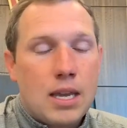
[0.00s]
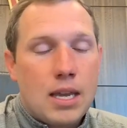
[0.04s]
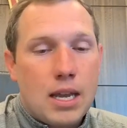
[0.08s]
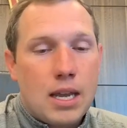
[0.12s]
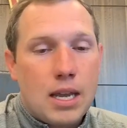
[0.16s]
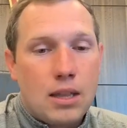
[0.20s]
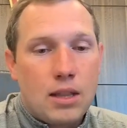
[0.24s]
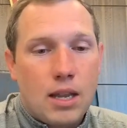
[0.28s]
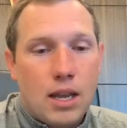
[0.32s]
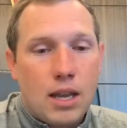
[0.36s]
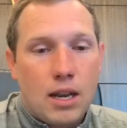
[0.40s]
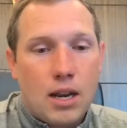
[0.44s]

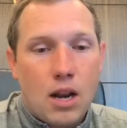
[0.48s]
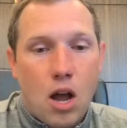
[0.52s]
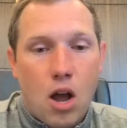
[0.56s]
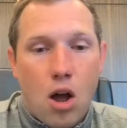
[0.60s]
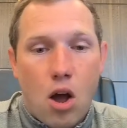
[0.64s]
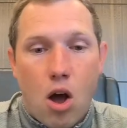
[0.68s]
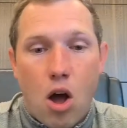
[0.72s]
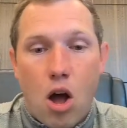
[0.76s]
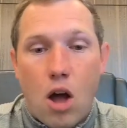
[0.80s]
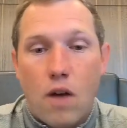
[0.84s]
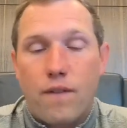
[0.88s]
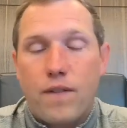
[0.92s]
And then
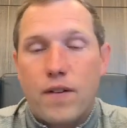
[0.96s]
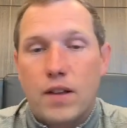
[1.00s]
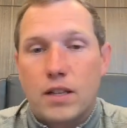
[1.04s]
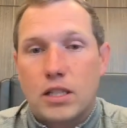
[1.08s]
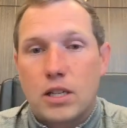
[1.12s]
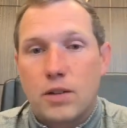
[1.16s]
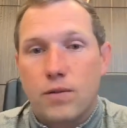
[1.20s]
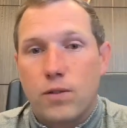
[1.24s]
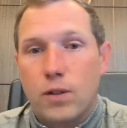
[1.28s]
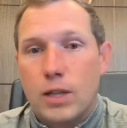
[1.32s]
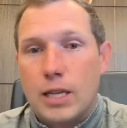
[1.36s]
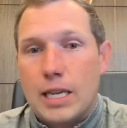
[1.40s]

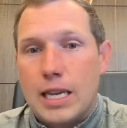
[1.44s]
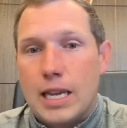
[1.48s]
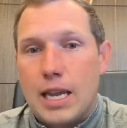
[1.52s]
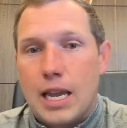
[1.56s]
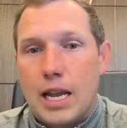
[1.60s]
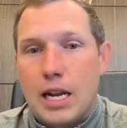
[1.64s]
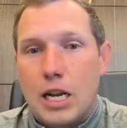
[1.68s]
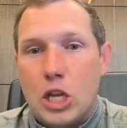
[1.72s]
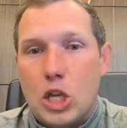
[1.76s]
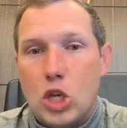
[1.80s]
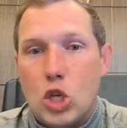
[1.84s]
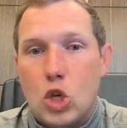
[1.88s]
offensively,
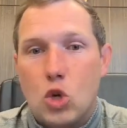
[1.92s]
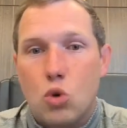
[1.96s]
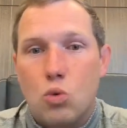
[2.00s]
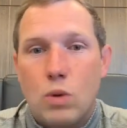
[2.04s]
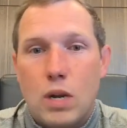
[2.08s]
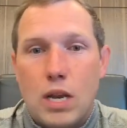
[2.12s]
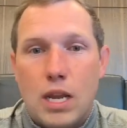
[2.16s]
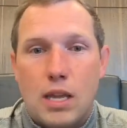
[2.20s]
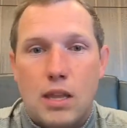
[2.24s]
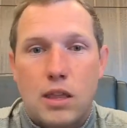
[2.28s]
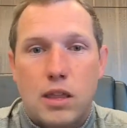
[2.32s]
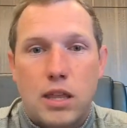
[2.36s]
any
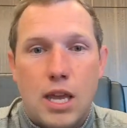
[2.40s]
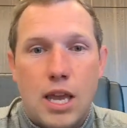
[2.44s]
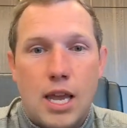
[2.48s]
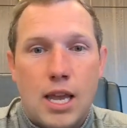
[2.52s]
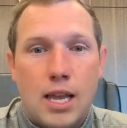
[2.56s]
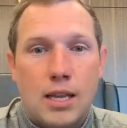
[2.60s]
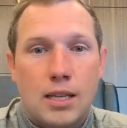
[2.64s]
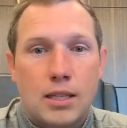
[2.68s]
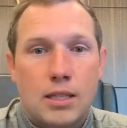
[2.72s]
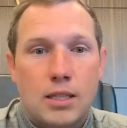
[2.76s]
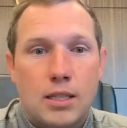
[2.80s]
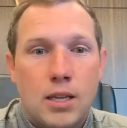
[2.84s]
unique
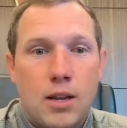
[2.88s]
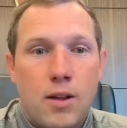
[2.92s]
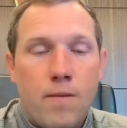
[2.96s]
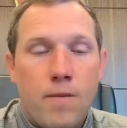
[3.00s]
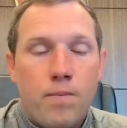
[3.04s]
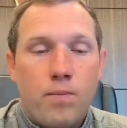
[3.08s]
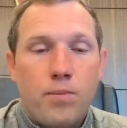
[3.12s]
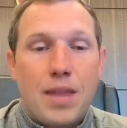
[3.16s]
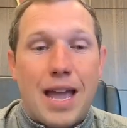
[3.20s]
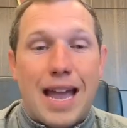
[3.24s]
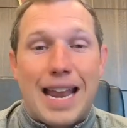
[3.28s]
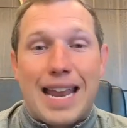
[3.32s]
things
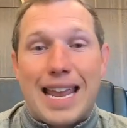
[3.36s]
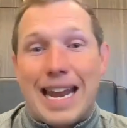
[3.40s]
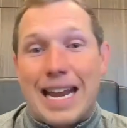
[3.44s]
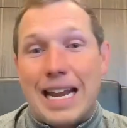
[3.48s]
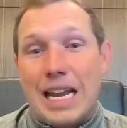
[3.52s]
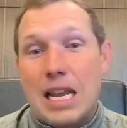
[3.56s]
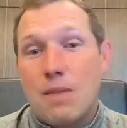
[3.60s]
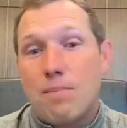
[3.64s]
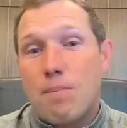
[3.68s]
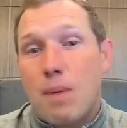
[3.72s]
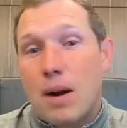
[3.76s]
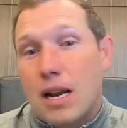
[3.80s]
that
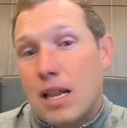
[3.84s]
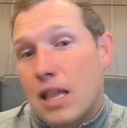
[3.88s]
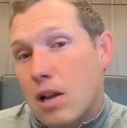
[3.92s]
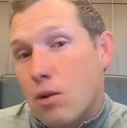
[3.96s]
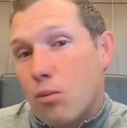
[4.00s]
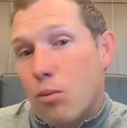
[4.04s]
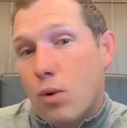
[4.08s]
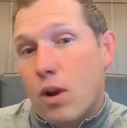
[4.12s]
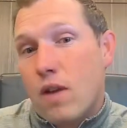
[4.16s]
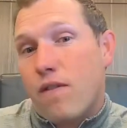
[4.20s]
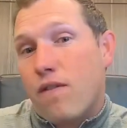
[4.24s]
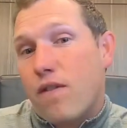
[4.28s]
anybody
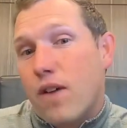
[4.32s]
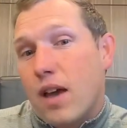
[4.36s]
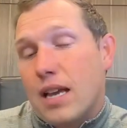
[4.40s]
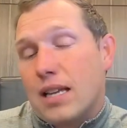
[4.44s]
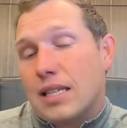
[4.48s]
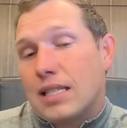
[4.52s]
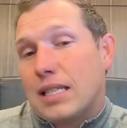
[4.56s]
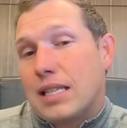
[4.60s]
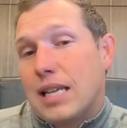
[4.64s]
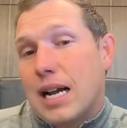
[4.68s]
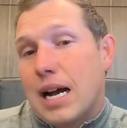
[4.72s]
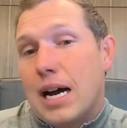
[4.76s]
that we
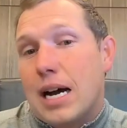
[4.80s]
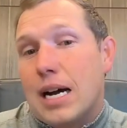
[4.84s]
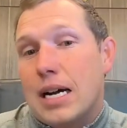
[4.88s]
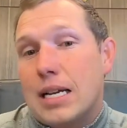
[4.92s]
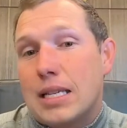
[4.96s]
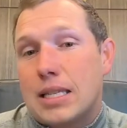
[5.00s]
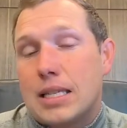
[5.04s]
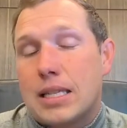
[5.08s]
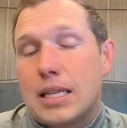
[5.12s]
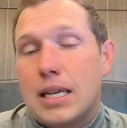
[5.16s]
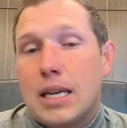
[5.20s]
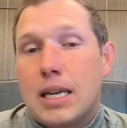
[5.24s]
face
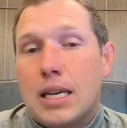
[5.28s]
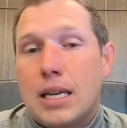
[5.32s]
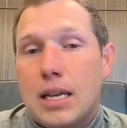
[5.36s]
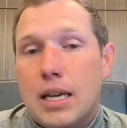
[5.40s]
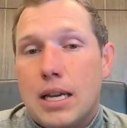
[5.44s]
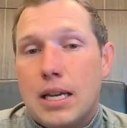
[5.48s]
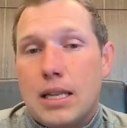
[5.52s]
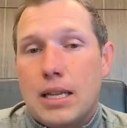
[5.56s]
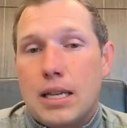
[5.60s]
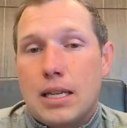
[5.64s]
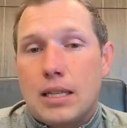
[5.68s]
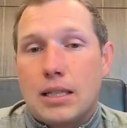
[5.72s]
does
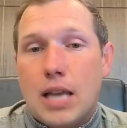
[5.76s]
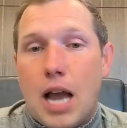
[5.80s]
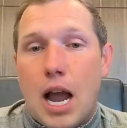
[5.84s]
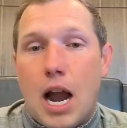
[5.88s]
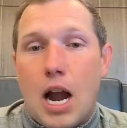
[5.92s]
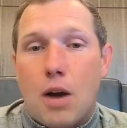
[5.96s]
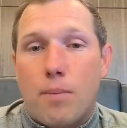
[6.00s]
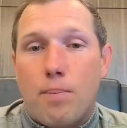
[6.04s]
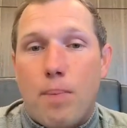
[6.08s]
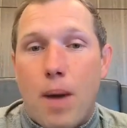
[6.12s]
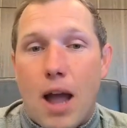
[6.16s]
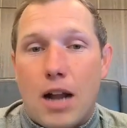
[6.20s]
in the
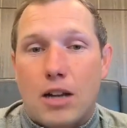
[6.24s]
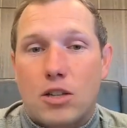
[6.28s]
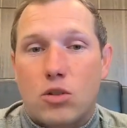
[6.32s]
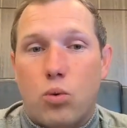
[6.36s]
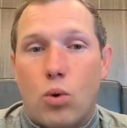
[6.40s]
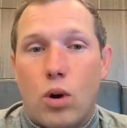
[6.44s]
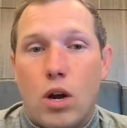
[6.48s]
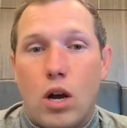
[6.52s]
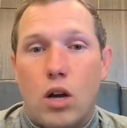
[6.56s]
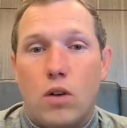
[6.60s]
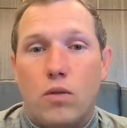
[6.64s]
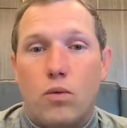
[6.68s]
entire
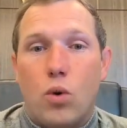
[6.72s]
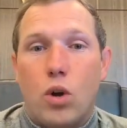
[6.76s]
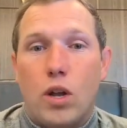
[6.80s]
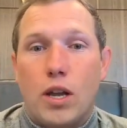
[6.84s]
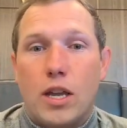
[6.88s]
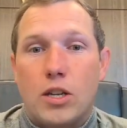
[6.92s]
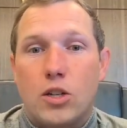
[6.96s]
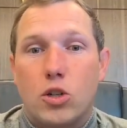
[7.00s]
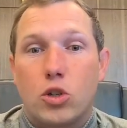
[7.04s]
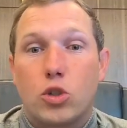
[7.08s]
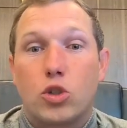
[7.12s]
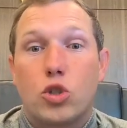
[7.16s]
Pac-12 will
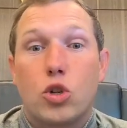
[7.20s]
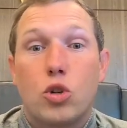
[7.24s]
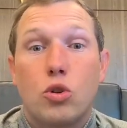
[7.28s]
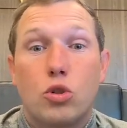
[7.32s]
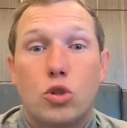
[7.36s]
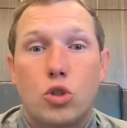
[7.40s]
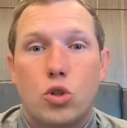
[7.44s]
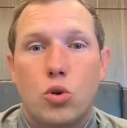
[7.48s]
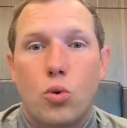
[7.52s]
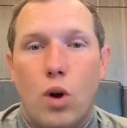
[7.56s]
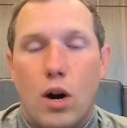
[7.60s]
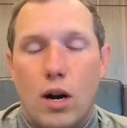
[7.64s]

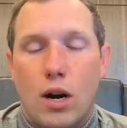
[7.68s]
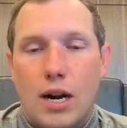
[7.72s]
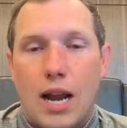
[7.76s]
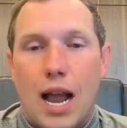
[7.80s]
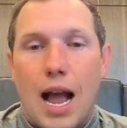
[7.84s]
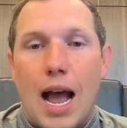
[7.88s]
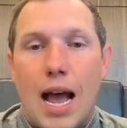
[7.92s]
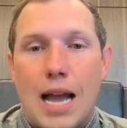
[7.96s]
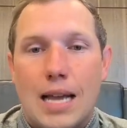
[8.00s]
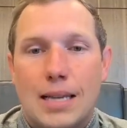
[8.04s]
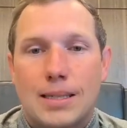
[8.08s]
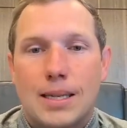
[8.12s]
introduce to our
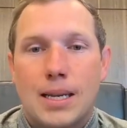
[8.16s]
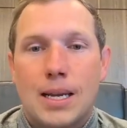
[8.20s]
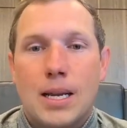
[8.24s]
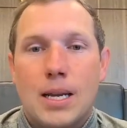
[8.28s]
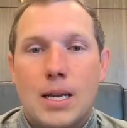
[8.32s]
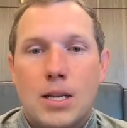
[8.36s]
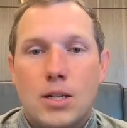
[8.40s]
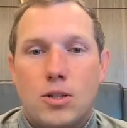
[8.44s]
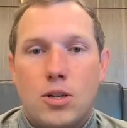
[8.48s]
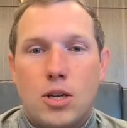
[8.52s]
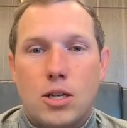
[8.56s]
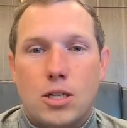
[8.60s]
guys
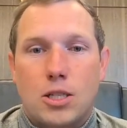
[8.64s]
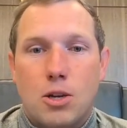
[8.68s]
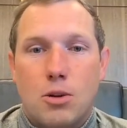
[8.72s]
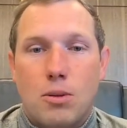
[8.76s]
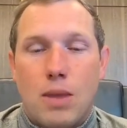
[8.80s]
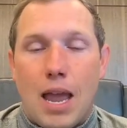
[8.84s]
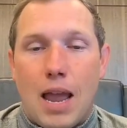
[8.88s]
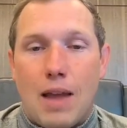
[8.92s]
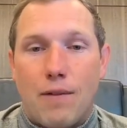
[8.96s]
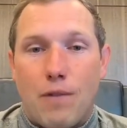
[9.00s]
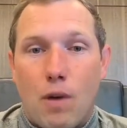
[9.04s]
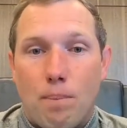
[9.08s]
just so
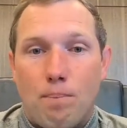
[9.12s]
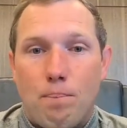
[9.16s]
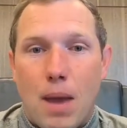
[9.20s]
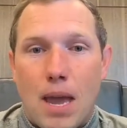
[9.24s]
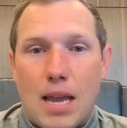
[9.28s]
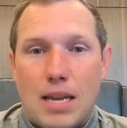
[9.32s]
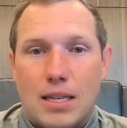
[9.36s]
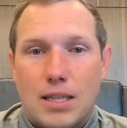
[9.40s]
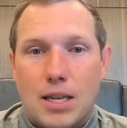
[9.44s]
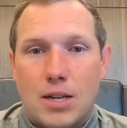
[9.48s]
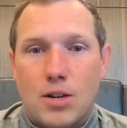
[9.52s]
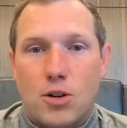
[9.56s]
they have a
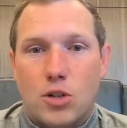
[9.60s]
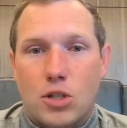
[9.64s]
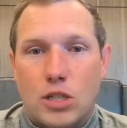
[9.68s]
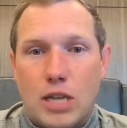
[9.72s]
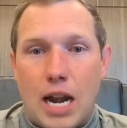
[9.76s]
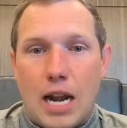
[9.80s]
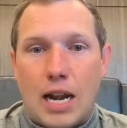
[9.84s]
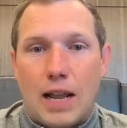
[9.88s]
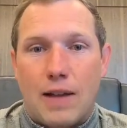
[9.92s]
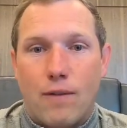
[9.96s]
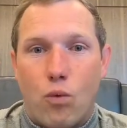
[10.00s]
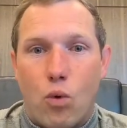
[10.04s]
base
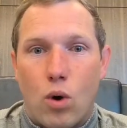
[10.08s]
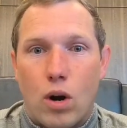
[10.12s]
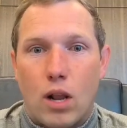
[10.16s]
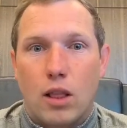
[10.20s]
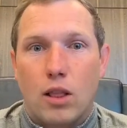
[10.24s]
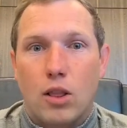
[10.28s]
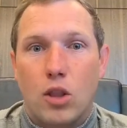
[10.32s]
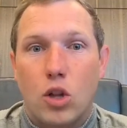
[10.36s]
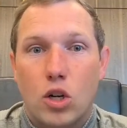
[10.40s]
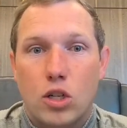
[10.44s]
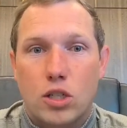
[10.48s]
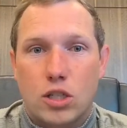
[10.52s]
understanding of what
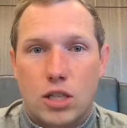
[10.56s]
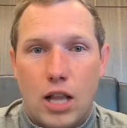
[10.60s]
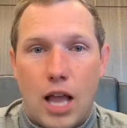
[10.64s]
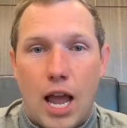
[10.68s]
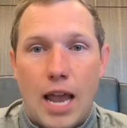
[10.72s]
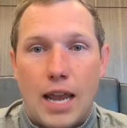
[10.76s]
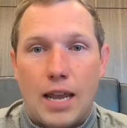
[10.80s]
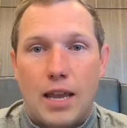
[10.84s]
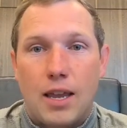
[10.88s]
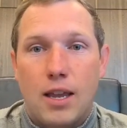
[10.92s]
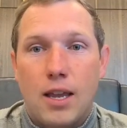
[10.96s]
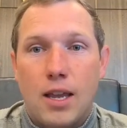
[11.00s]
it looks
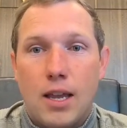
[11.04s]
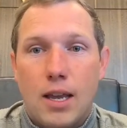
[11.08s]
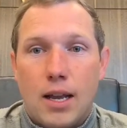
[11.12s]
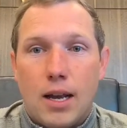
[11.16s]
like.